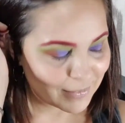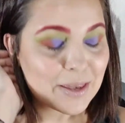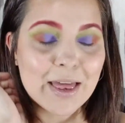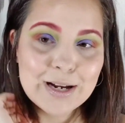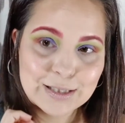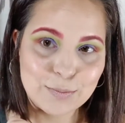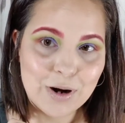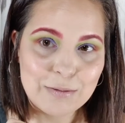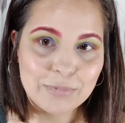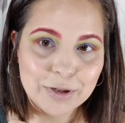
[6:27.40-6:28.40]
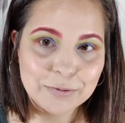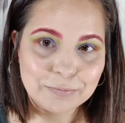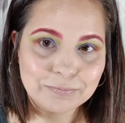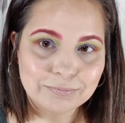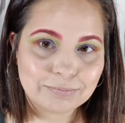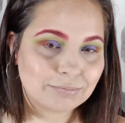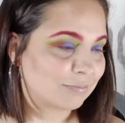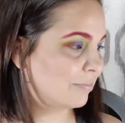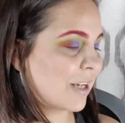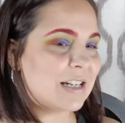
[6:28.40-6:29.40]
That is a bright blue.
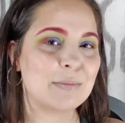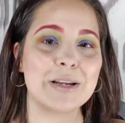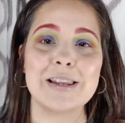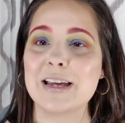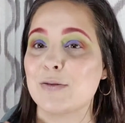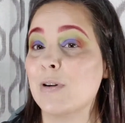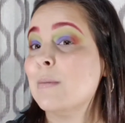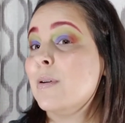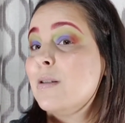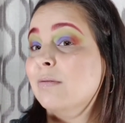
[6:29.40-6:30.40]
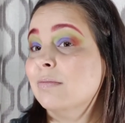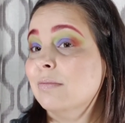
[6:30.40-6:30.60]
Guys, I'm looking like the rainbow.